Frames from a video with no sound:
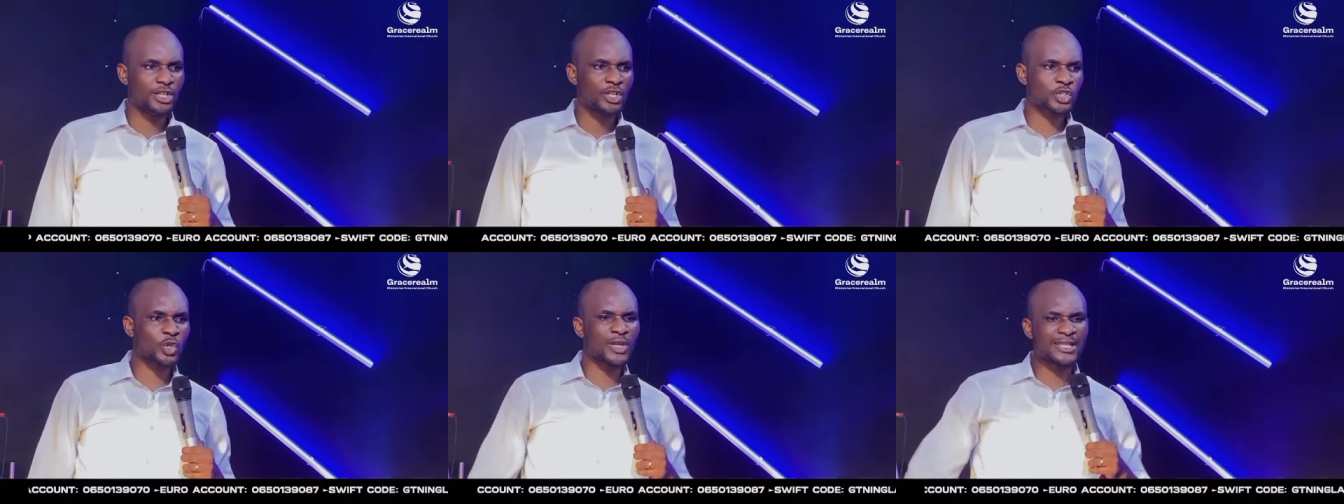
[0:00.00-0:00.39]

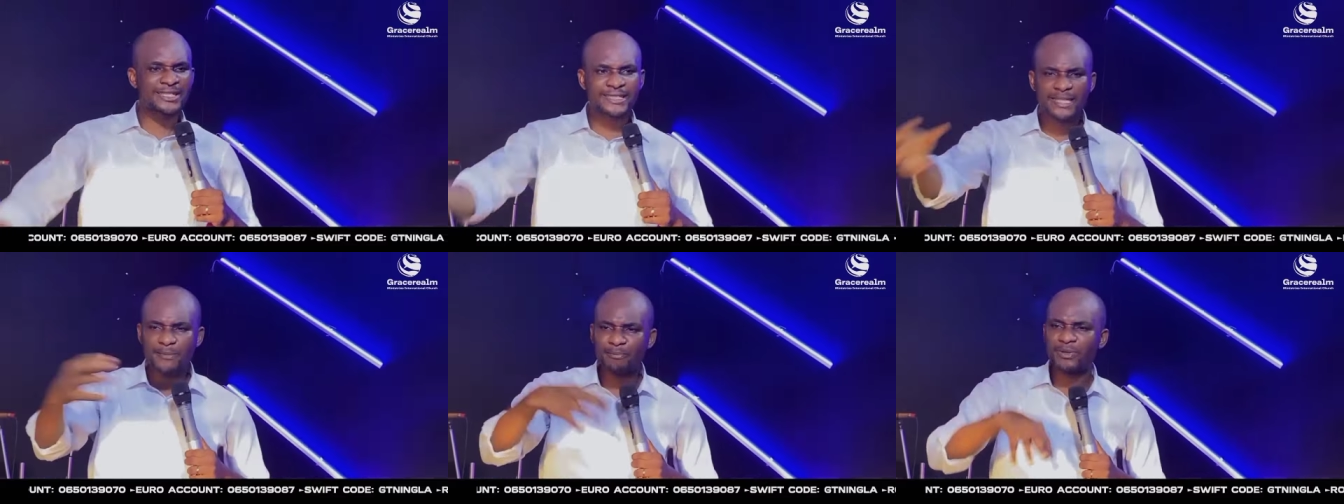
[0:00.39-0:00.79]
So it
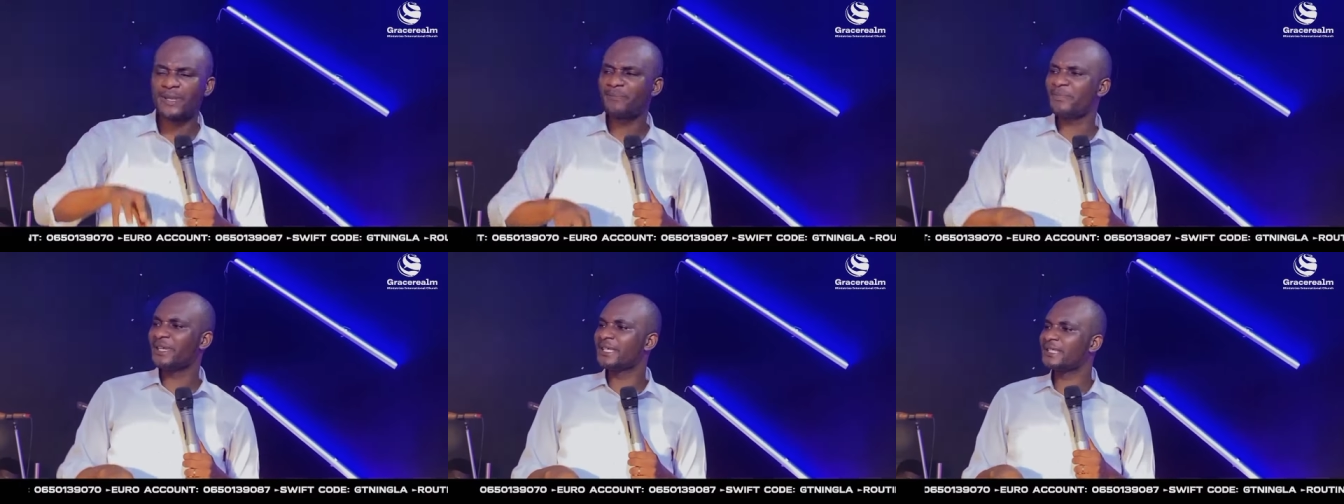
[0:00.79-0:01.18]

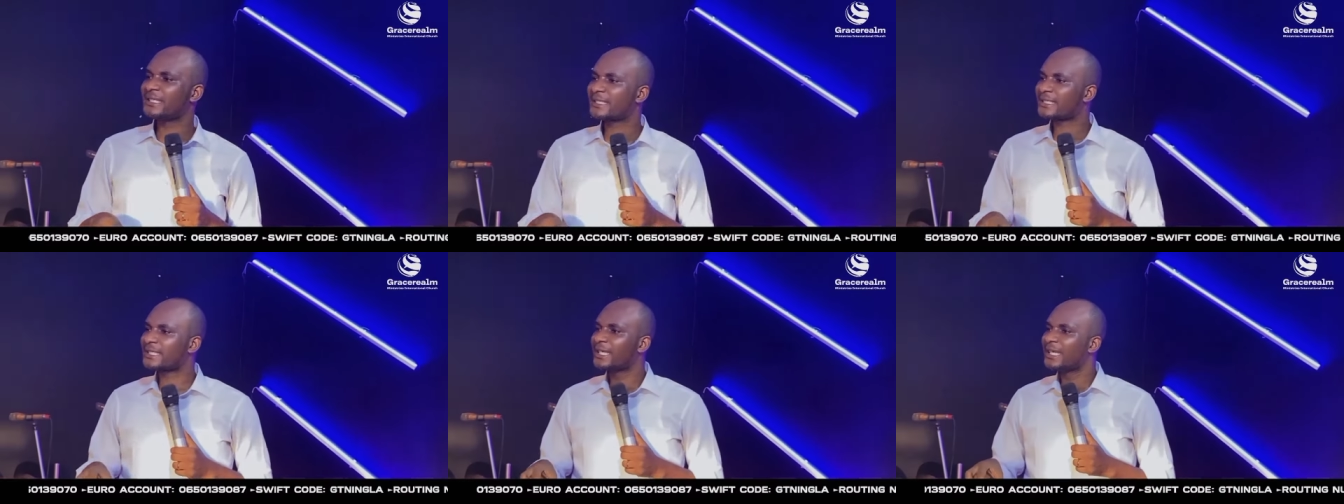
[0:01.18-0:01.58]
simply
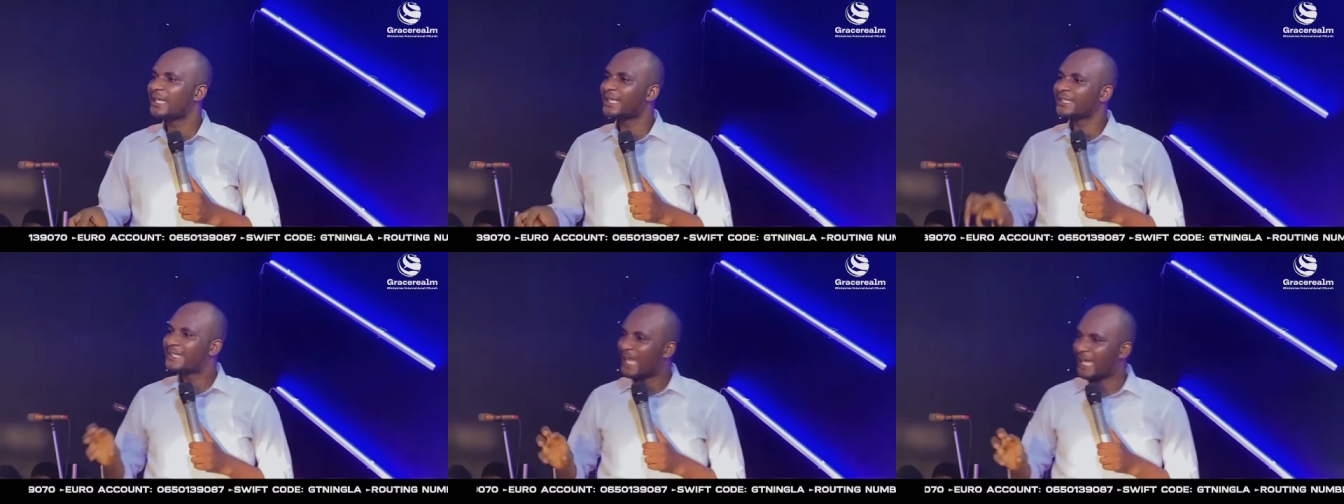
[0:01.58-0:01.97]
means
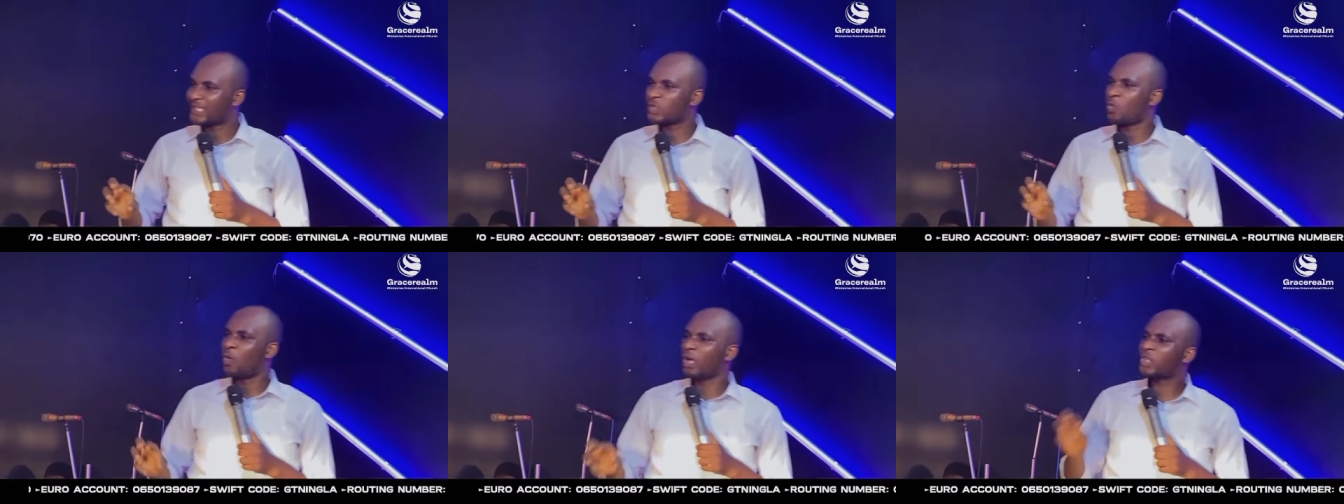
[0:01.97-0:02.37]

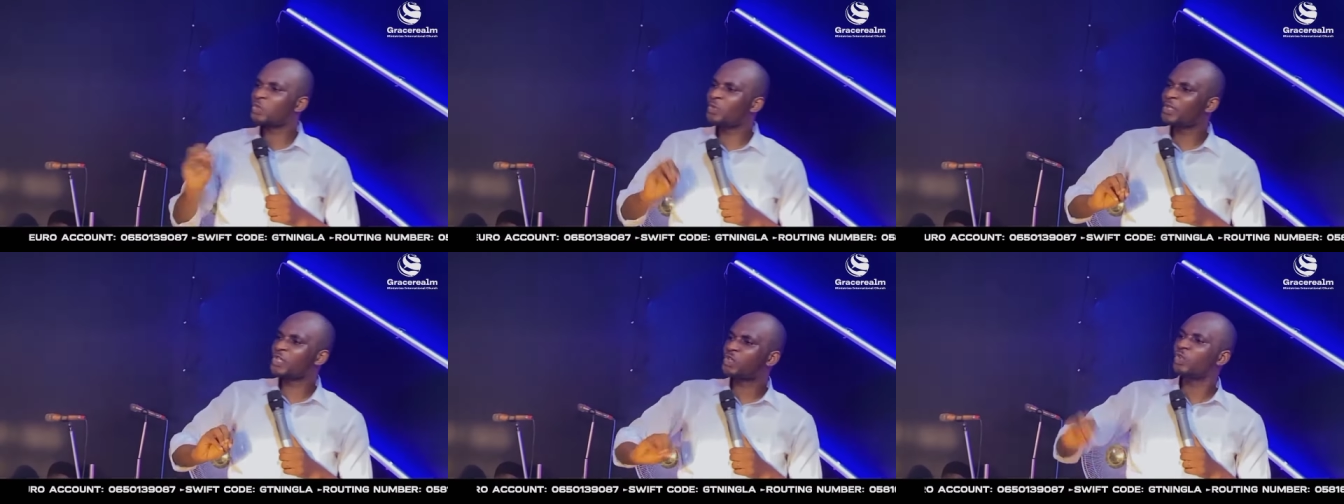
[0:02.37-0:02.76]
that
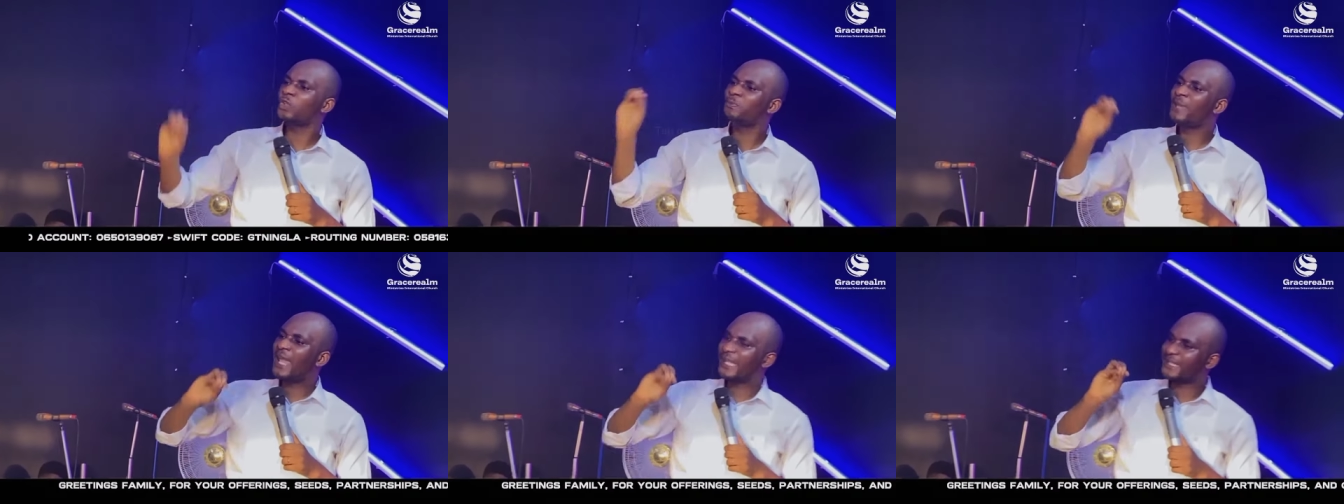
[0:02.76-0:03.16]
what we should
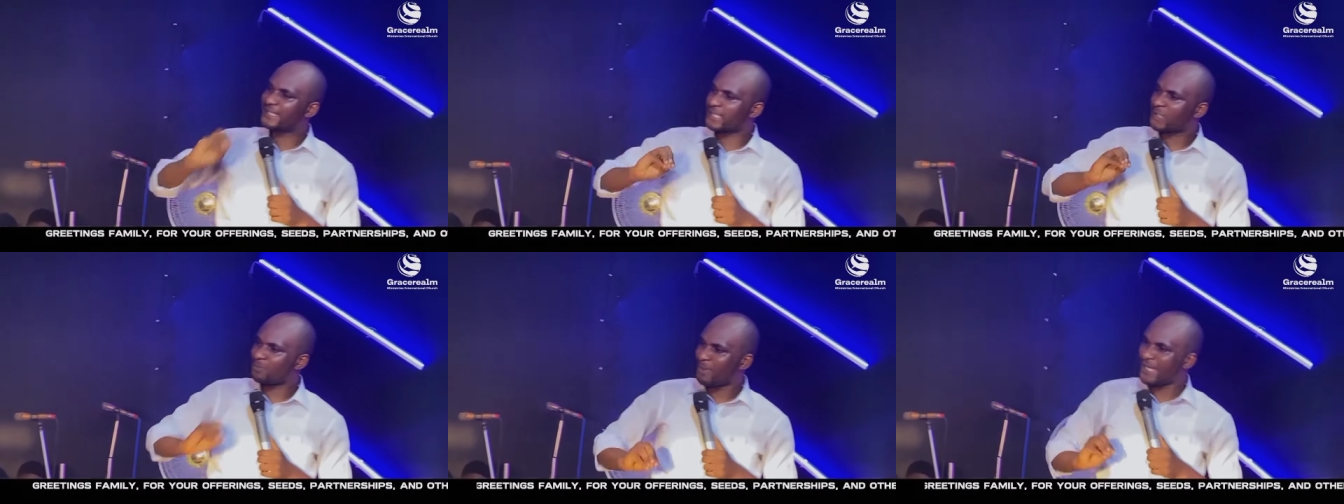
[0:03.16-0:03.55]

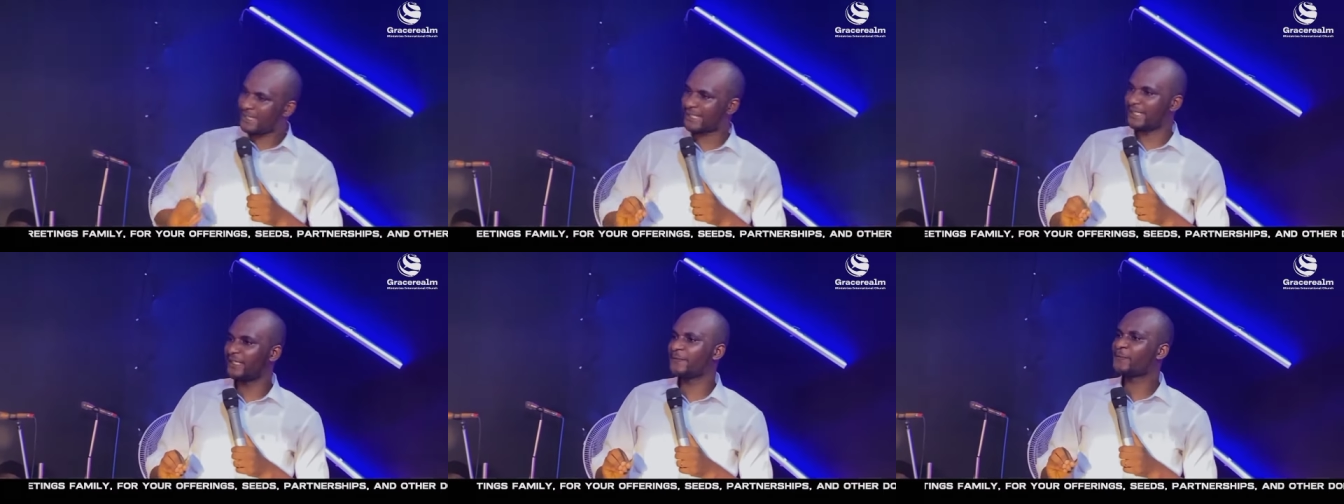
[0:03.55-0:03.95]
be
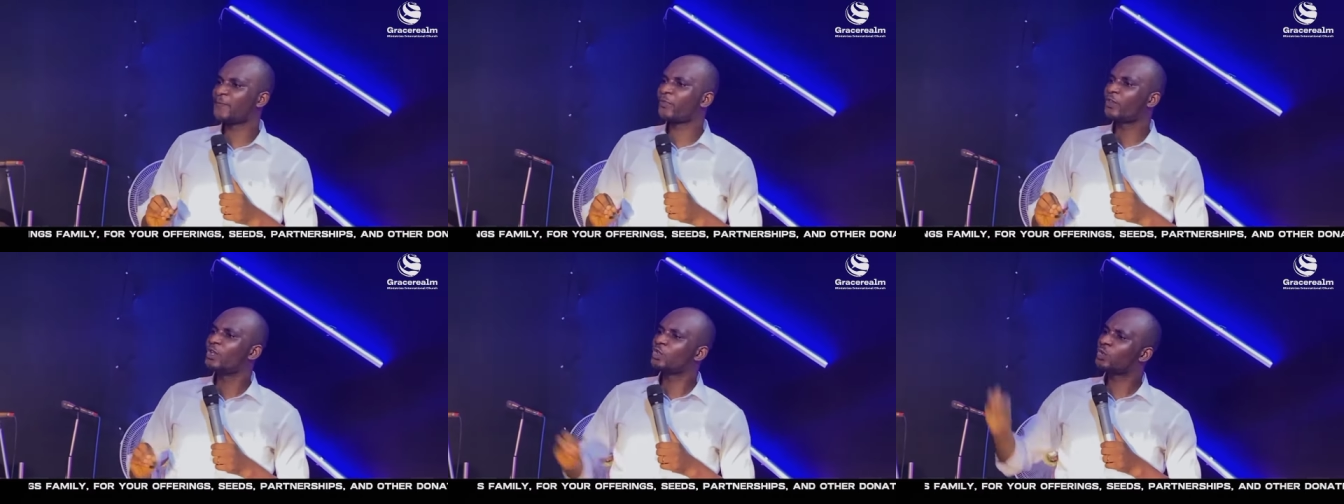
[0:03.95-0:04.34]
spitting
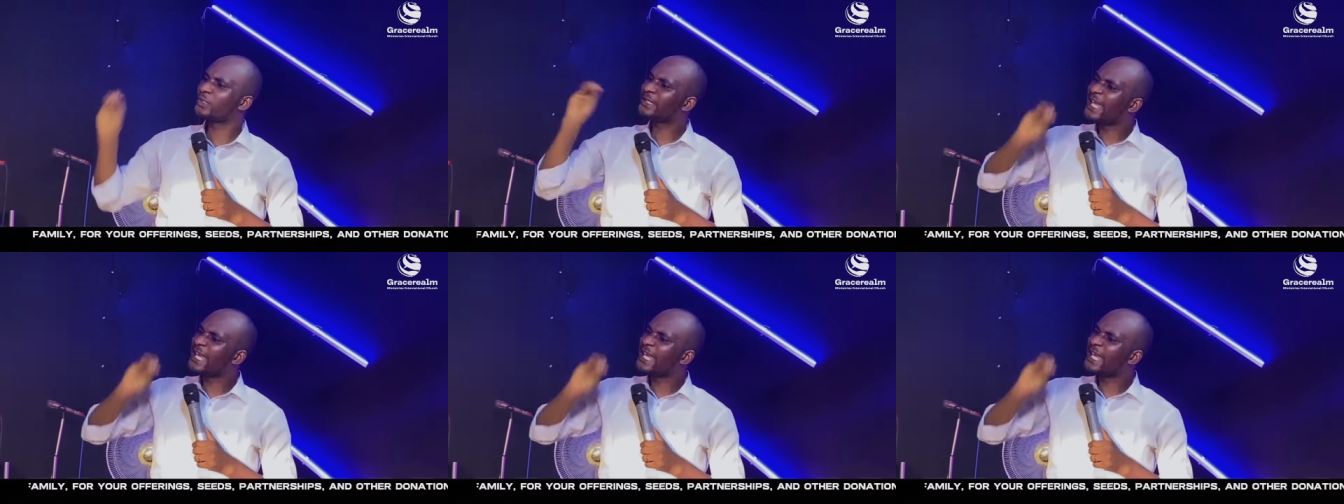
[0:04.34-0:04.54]
to